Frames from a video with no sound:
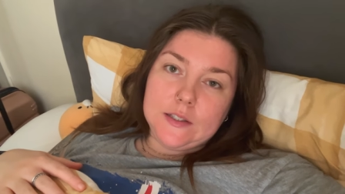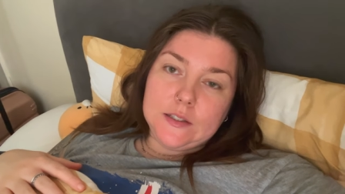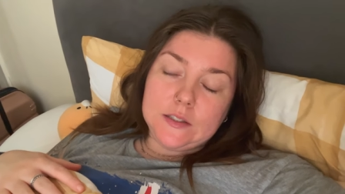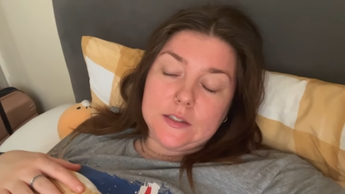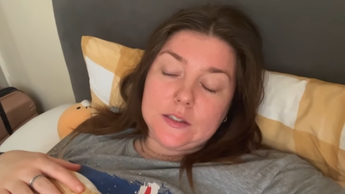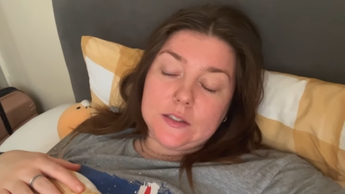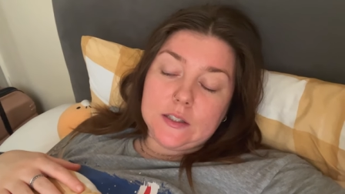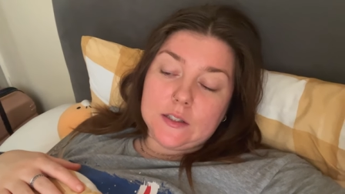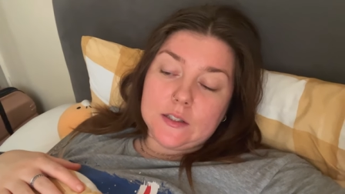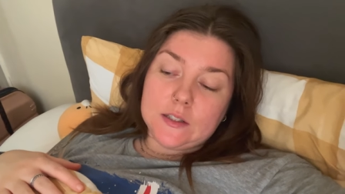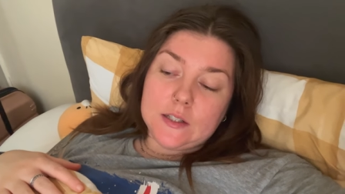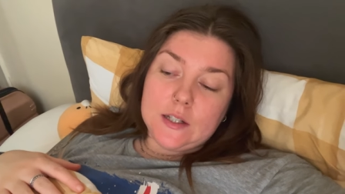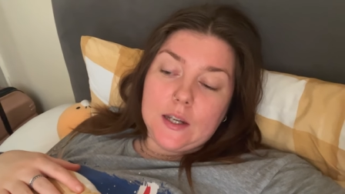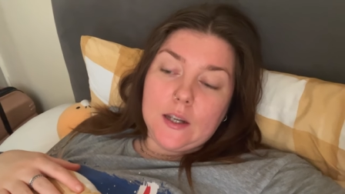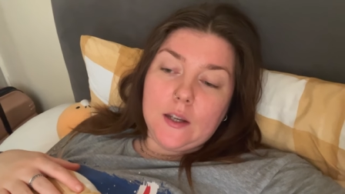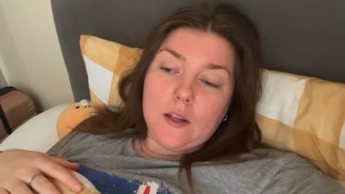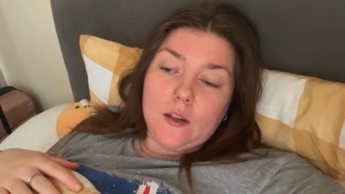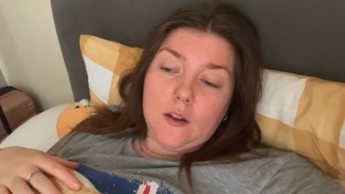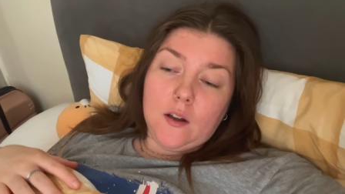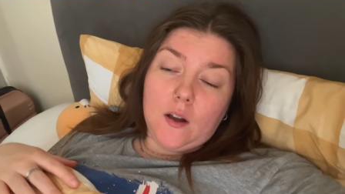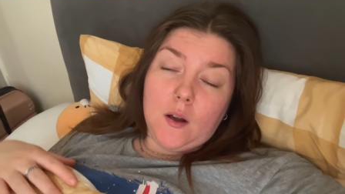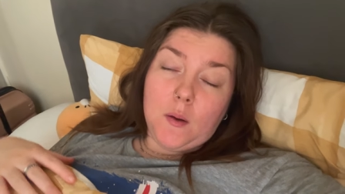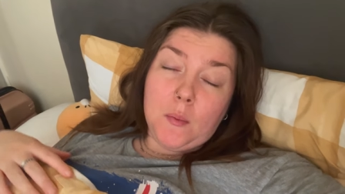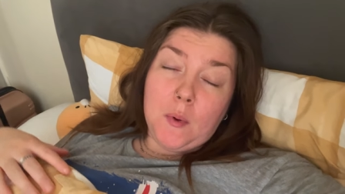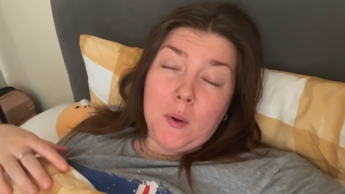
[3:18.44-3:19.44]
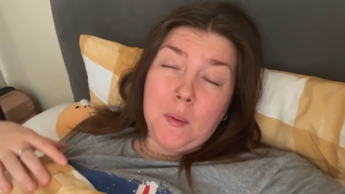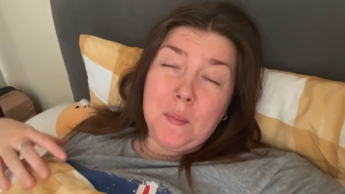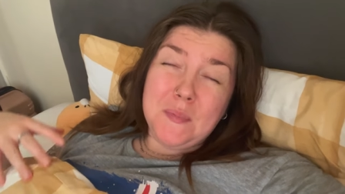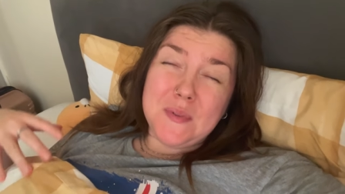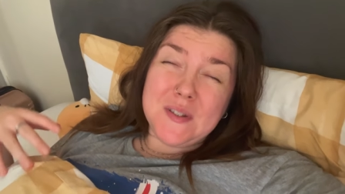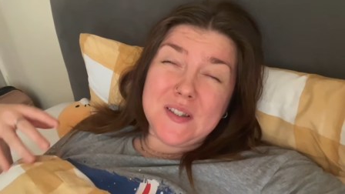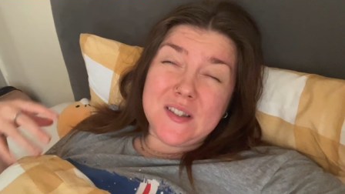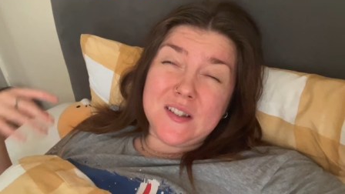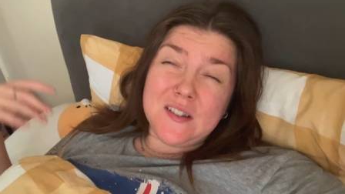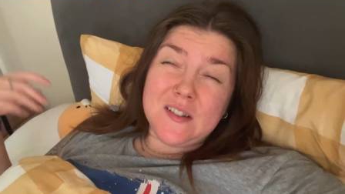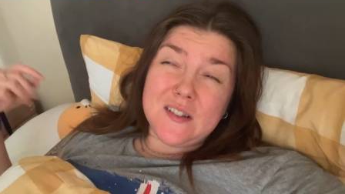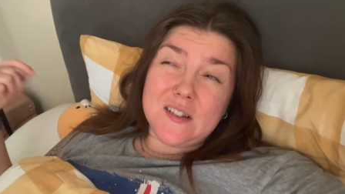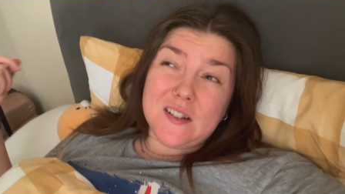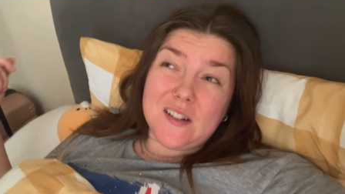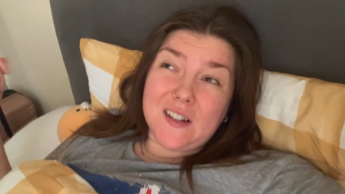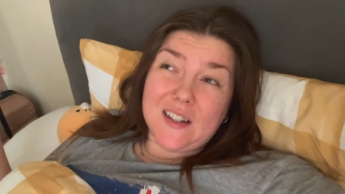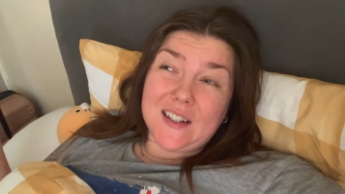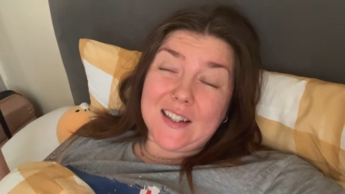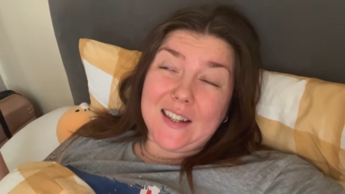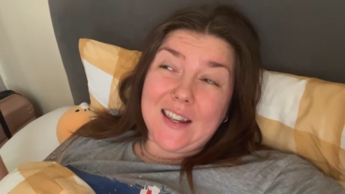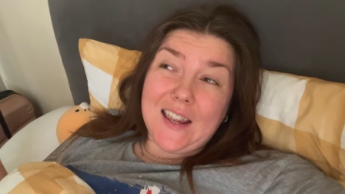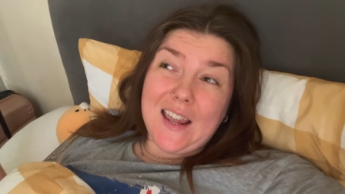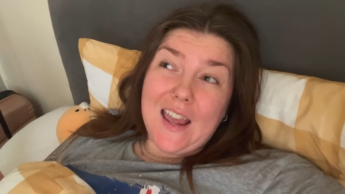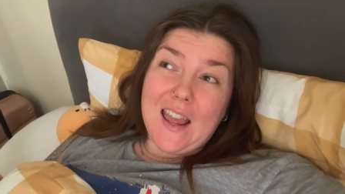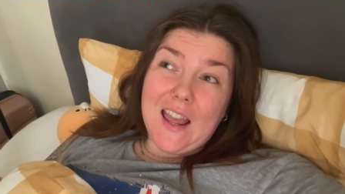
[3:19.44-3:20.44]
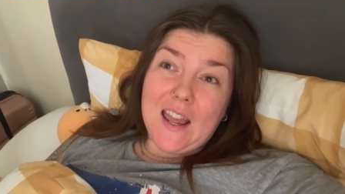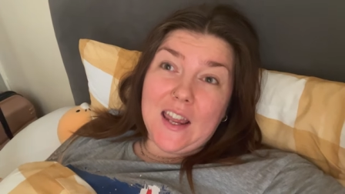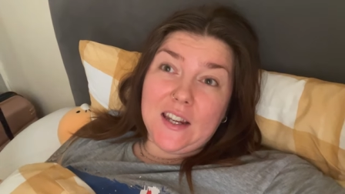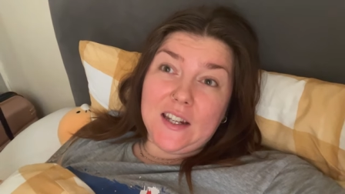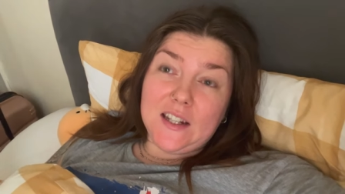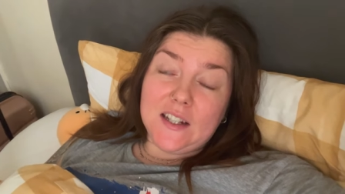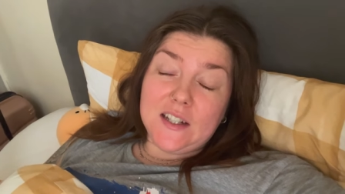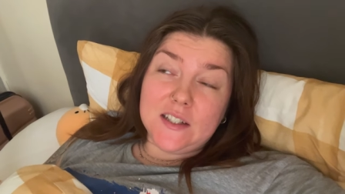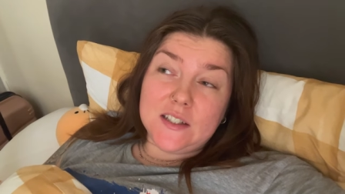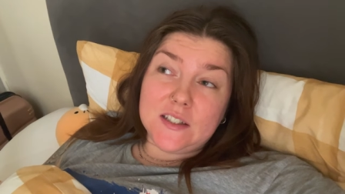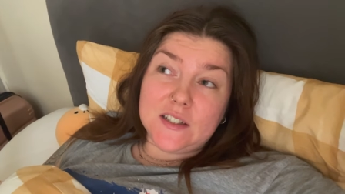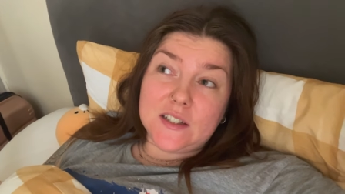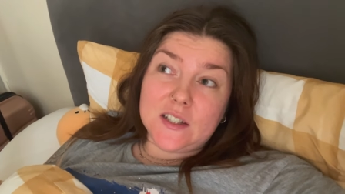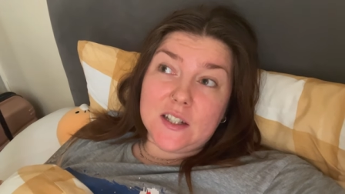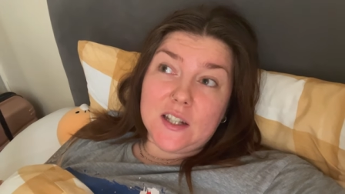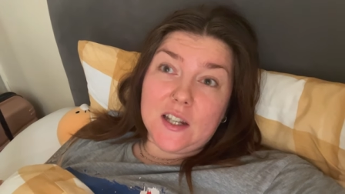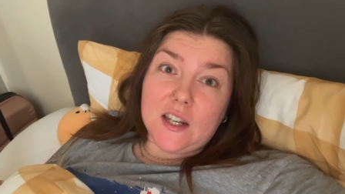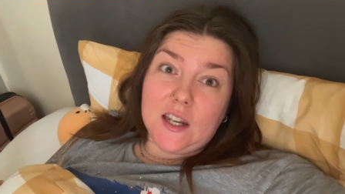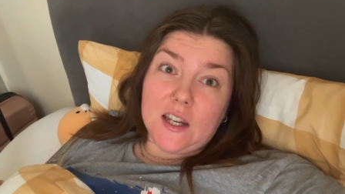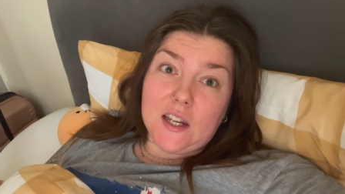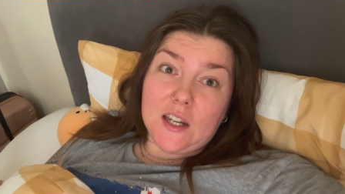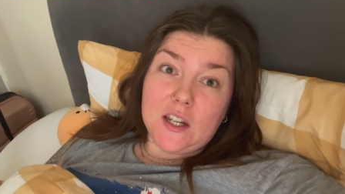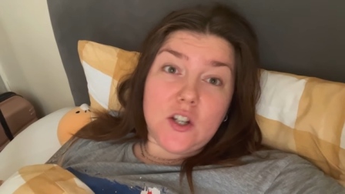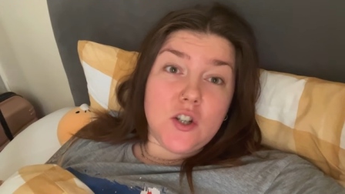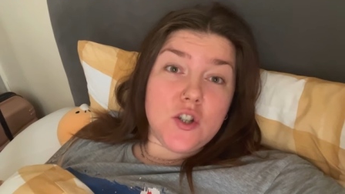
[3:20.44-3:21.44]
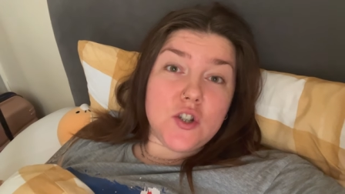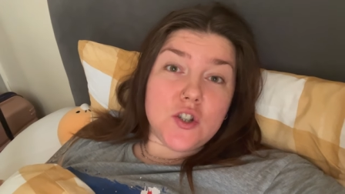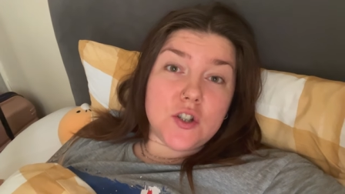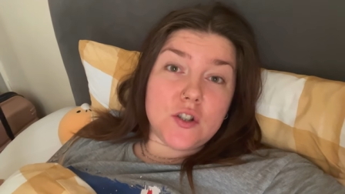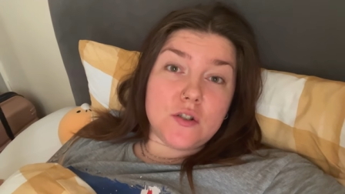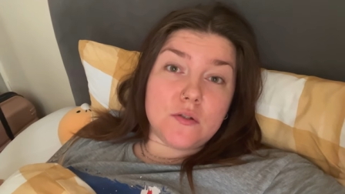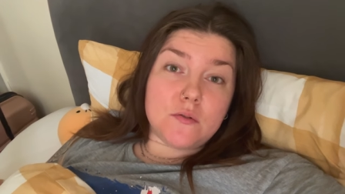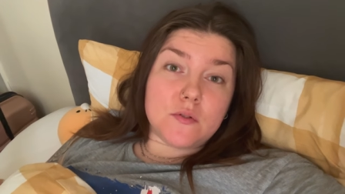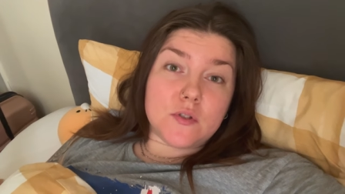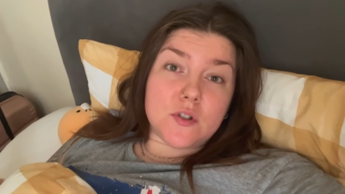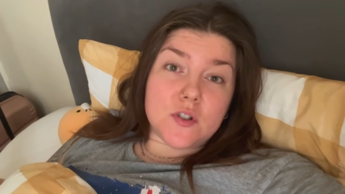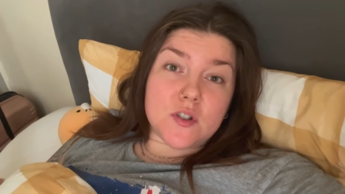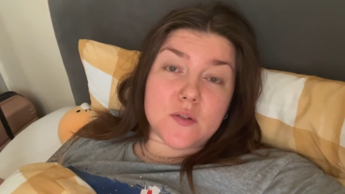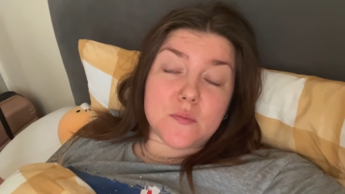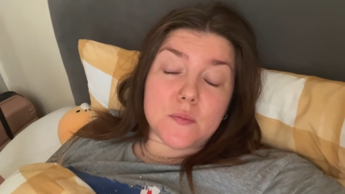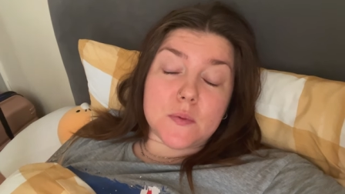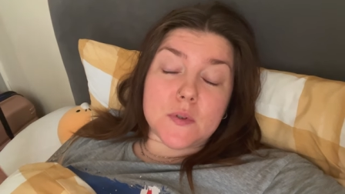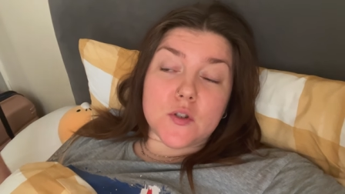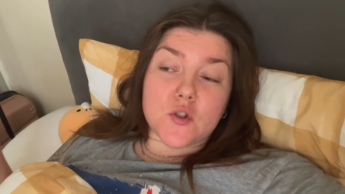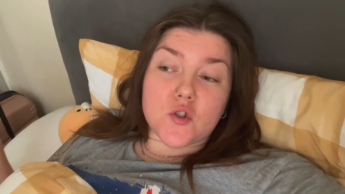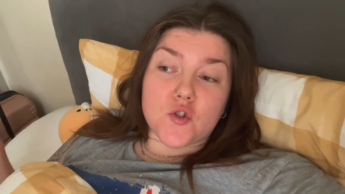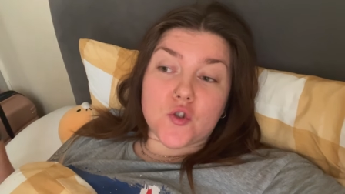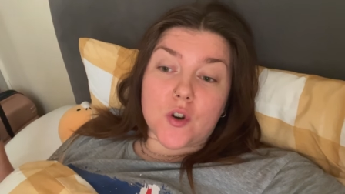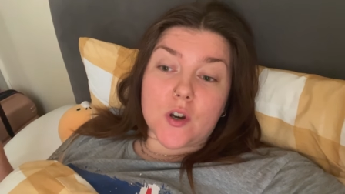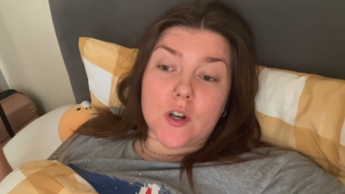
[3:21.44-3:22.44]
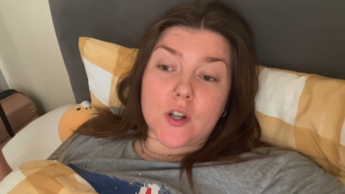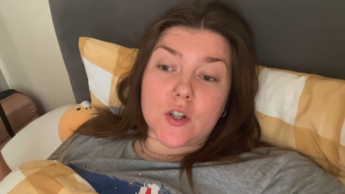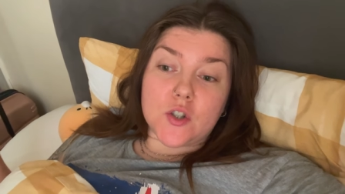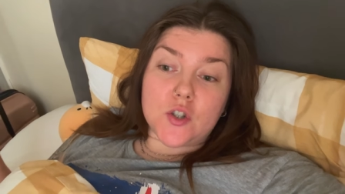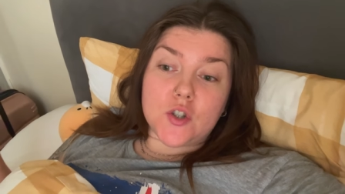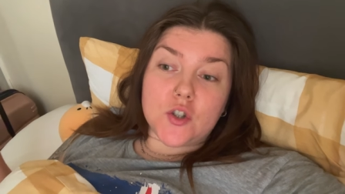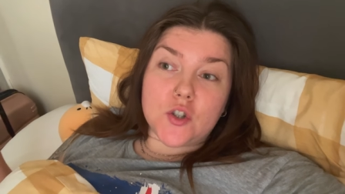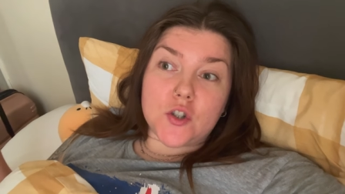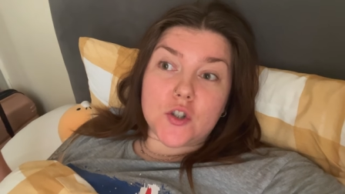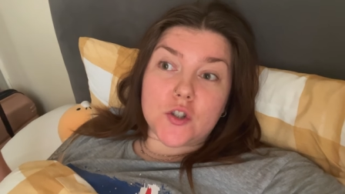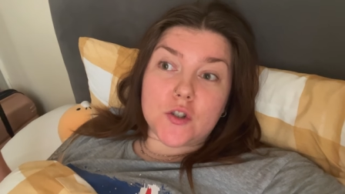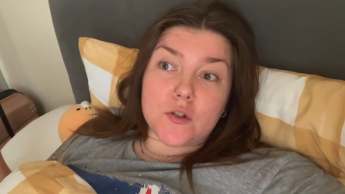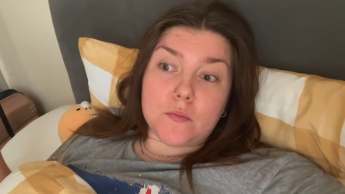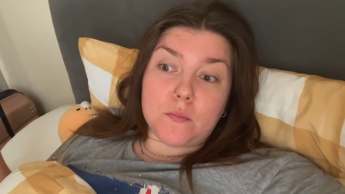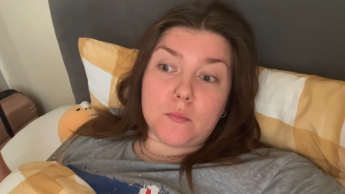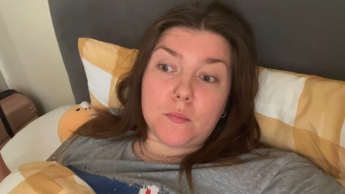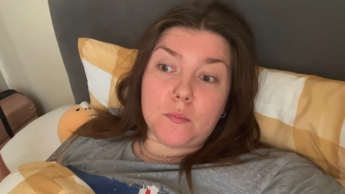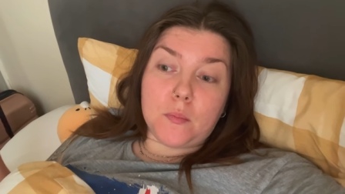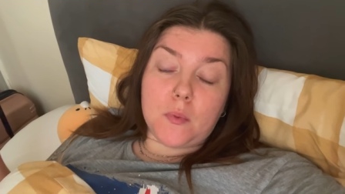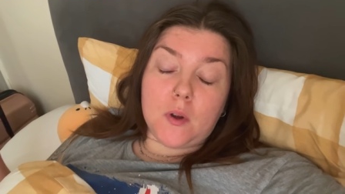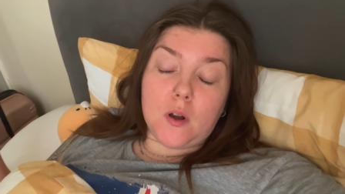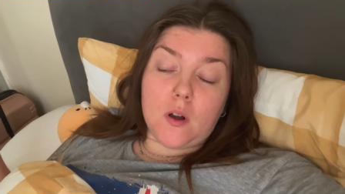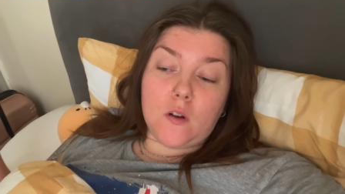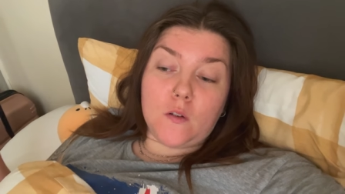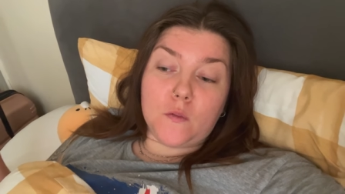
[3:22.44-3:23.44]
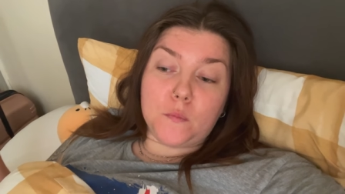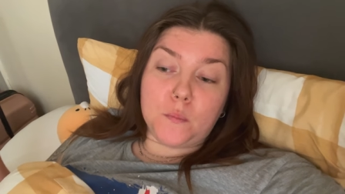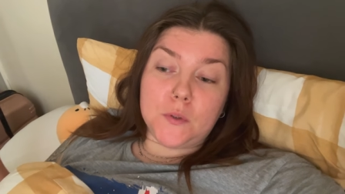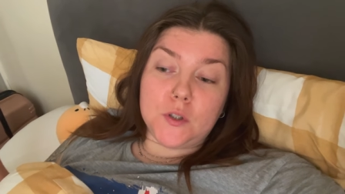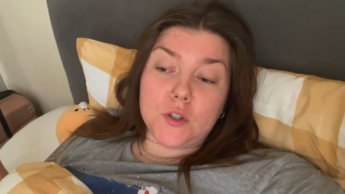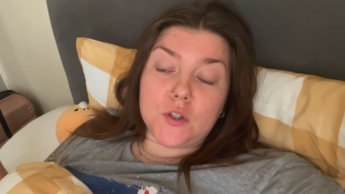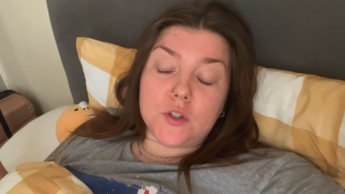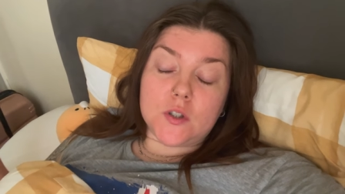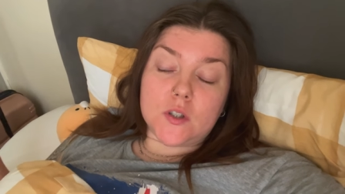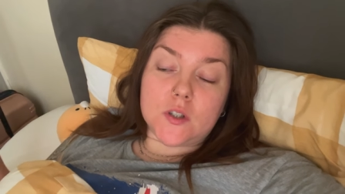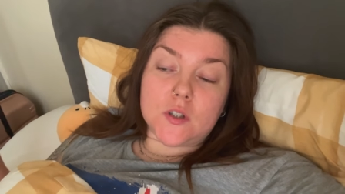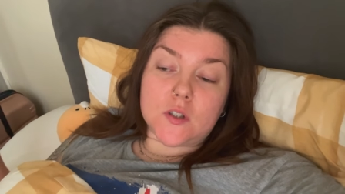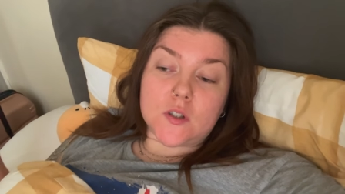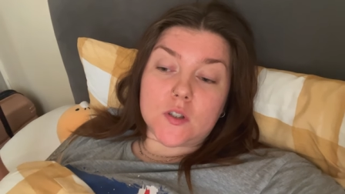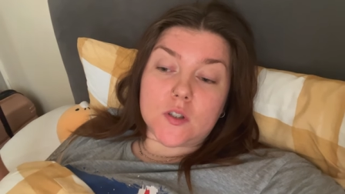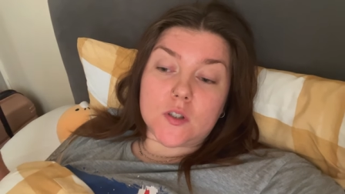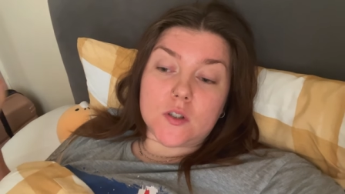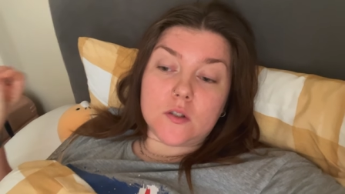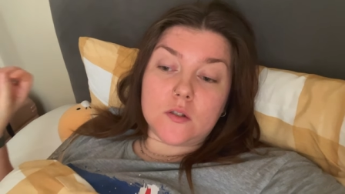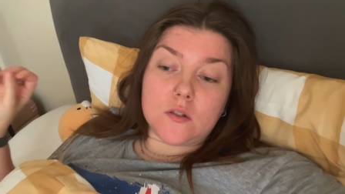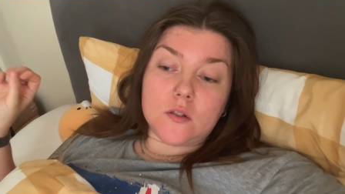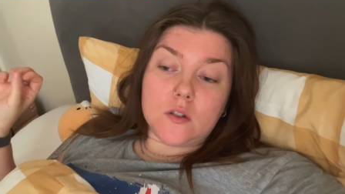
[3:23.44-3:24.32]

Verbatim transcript: it's Sunday. I'm up since like 8-ish, which is a bit strange but I've been just